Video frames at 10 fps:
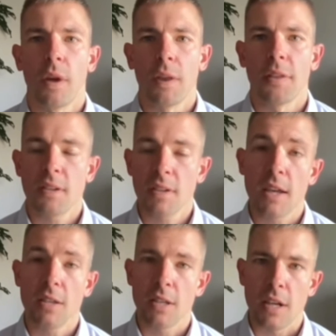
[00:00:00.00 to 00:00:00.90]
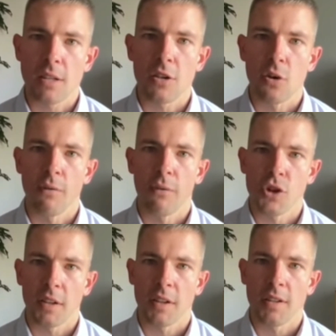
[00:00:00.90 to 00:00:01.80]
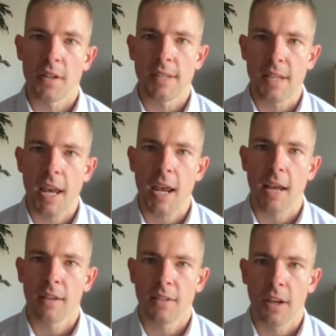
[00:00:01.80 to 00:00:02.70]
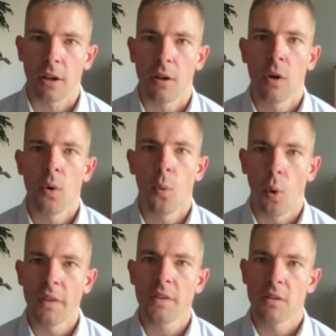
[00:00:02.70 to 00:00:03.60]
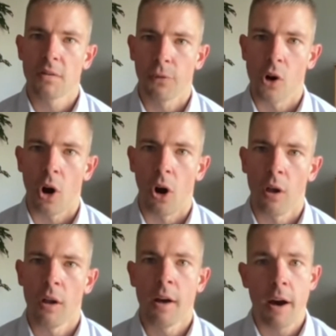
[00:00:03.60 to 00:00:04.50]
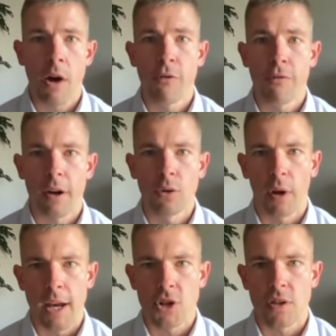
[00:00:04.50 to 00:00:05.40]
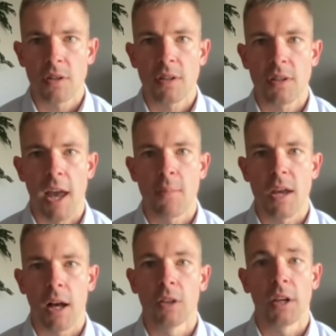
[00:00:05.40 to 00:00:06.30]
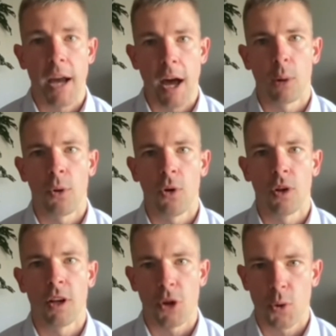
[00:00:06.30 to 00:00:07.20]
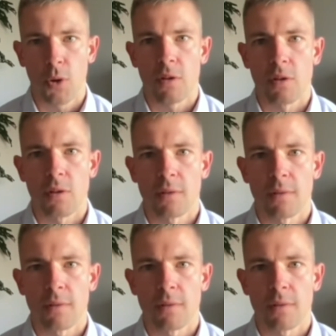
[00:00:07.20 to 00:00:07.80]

With this case, the Institute for Justice is seeking to settle once and for all how federal agents can be held accountable in the courts.